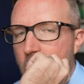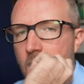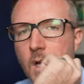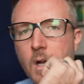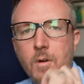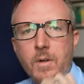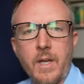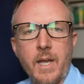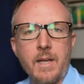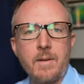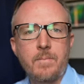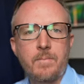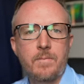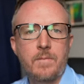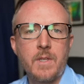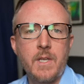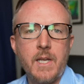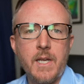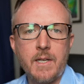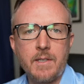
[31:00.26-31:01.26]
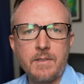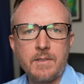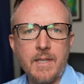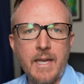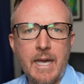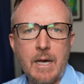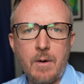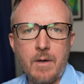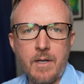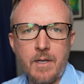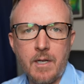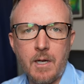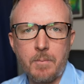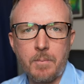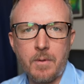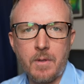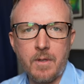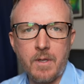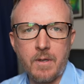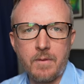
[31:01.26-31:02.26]
Okay, it is now a
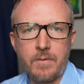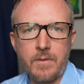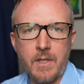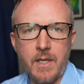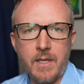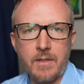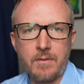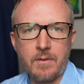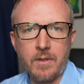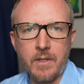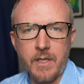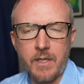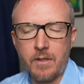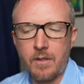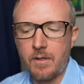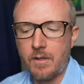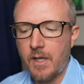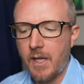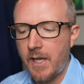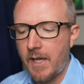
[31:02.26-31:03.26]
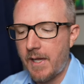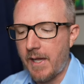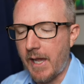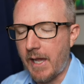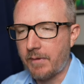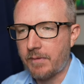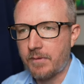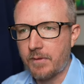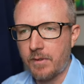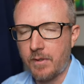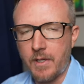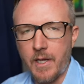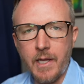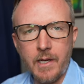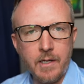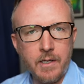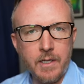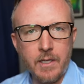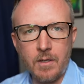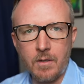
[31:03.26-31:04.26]
couple of days later. After
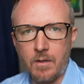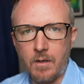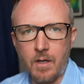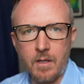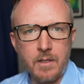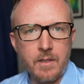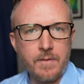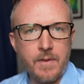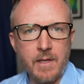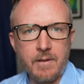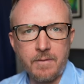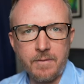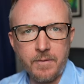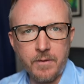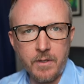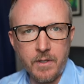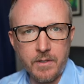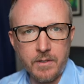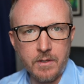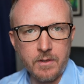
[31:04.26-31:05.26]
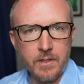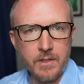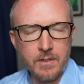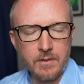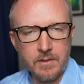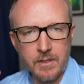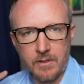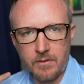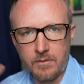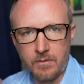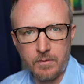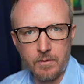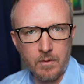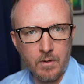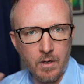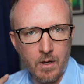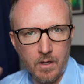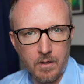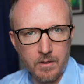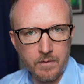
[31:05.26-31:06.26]
editing all of that footage, listening to
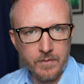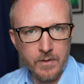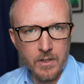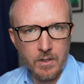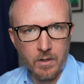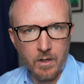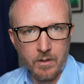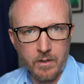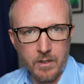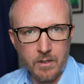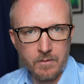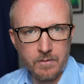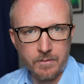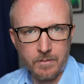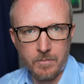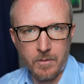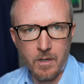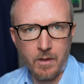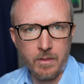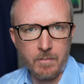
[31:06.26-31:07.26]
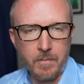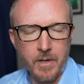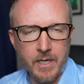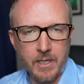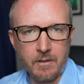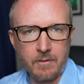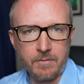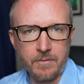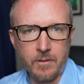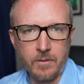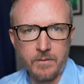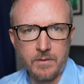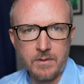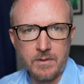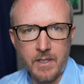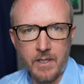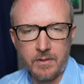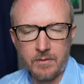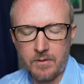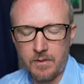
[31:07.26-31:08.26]
all of the audio from all the microphones
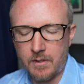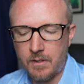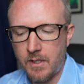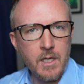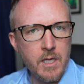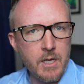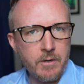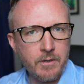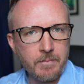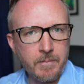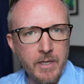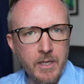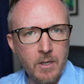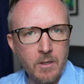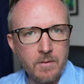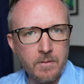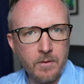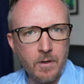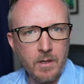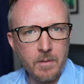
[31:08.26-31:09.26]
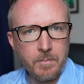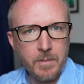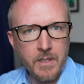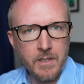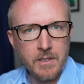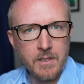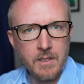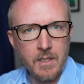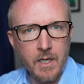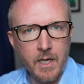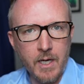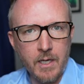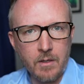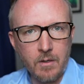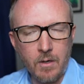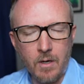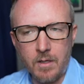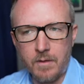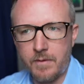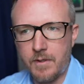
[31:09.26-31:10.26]
tested, here is my overall opinion on
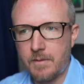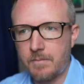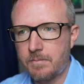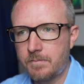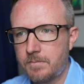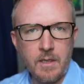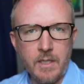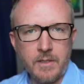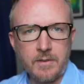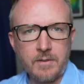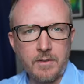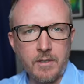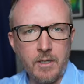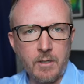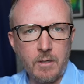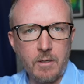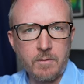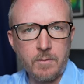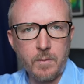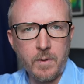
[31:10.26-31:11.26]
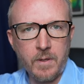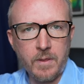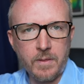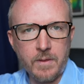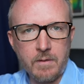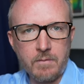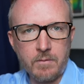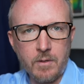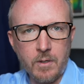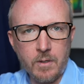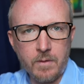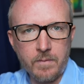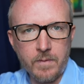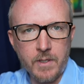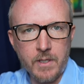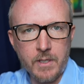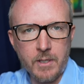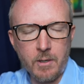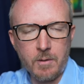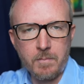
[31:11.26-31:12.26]
all of them. Let's start off with the Rode
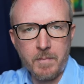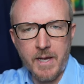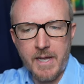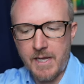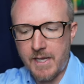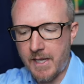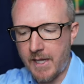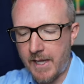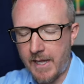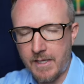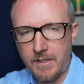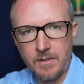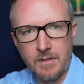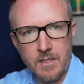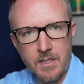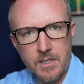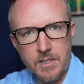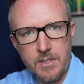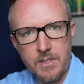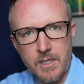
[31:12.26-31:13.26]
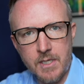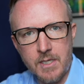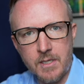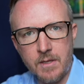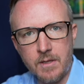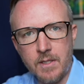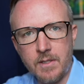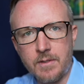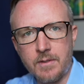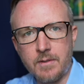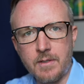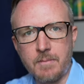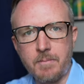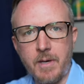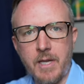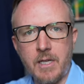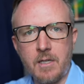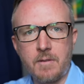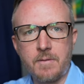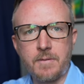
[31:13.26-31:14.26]
Video Mic NTG. This is the
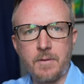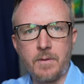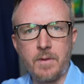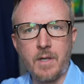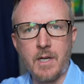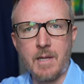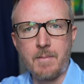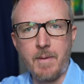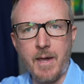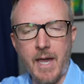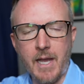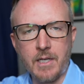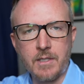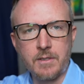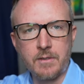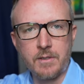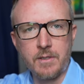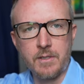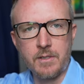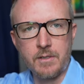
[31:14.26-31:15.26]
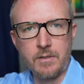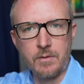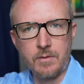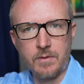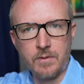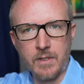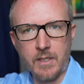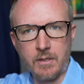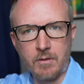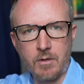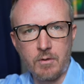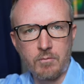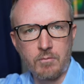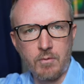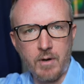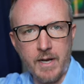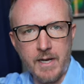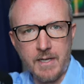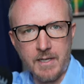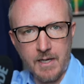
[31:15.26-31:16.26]
microphone that I'm actually using
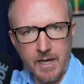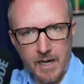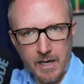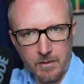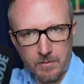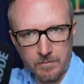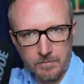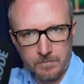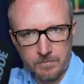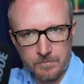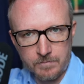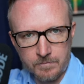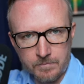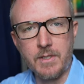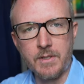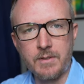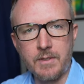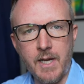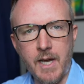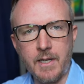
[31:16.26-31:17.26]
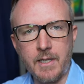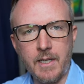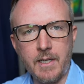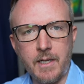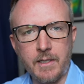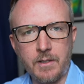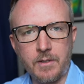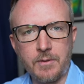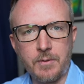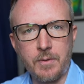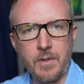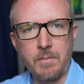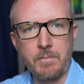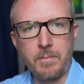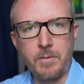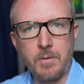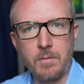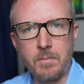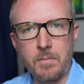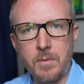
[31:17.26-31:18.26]
right now. And I've just got it connected to a
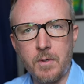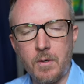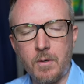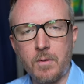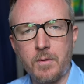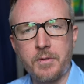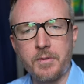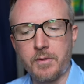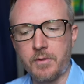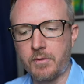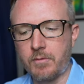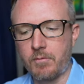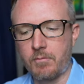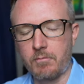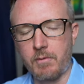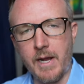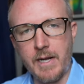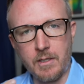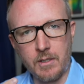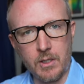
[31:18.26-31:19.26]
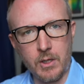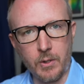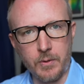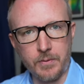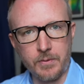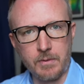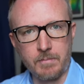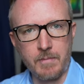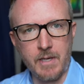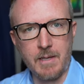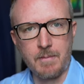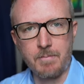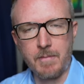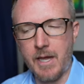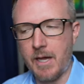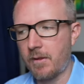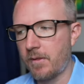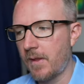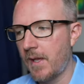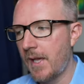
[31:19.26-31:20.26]
boom pole, so it's right close to my
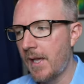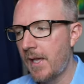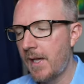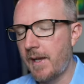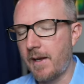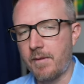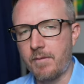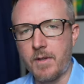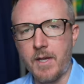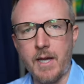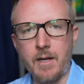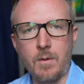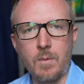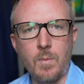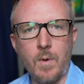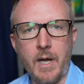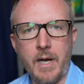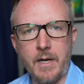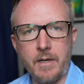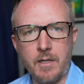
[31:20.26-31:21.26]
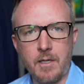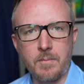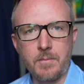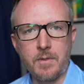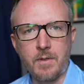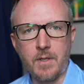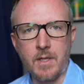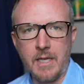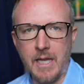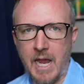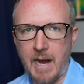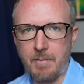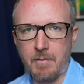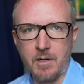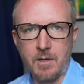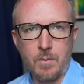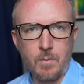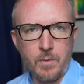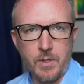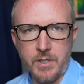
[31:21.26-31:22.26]
mouth. And I've got it wired up to the
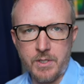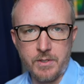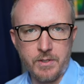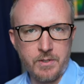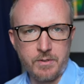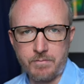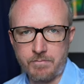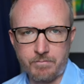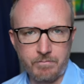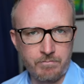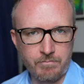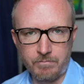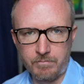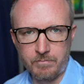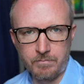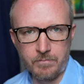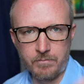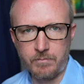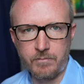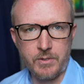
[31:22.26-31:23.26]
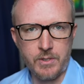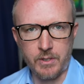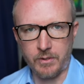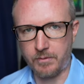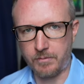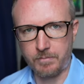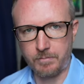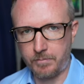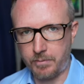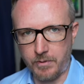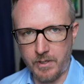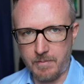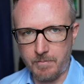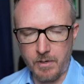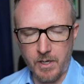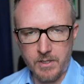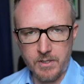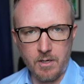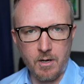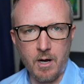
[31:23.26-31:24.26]
camera, which is just pretty
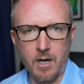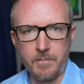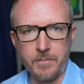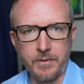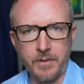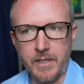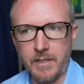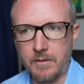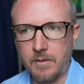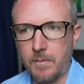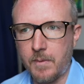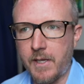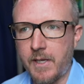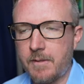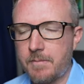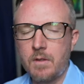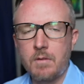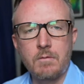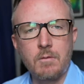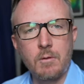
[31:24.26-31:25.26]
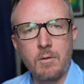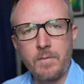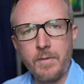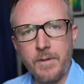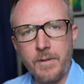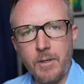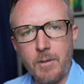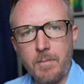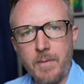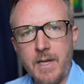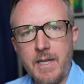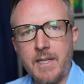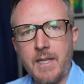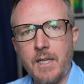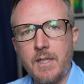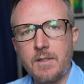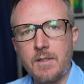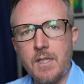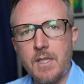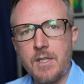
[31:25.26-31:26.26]
much arm's length away. The Rode Video Mic
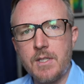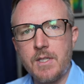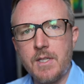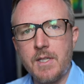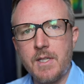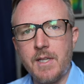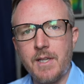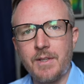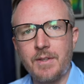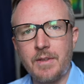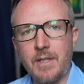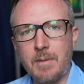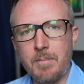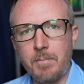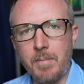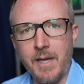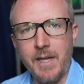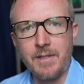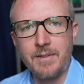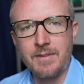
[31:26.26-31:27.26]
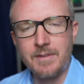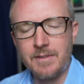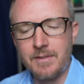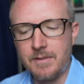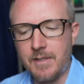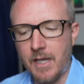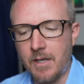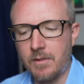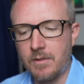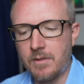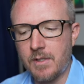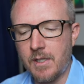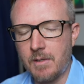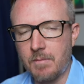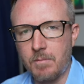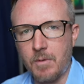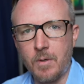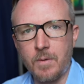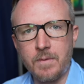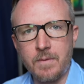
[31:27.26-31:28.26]
NTG is the best sounding,
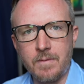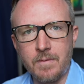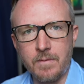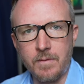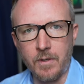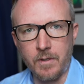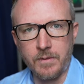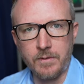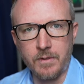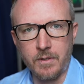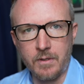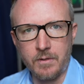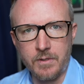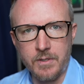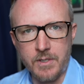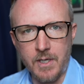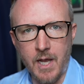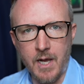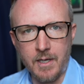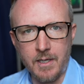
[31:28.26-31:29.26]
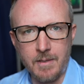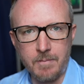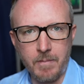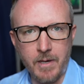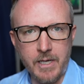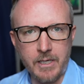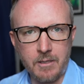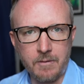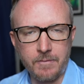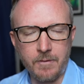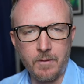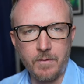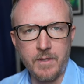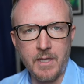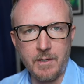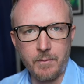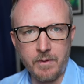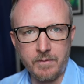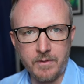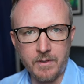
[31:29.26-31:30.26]
most versatile shotgun microphone
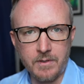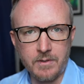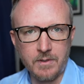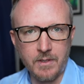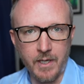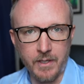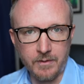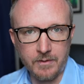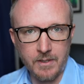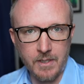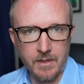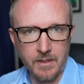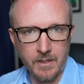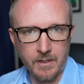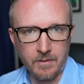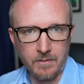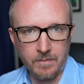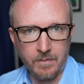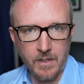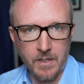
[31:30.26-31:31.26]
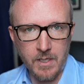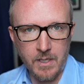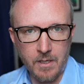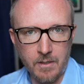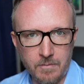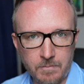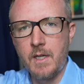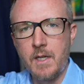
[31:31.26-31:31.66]
that we've discussed in this video.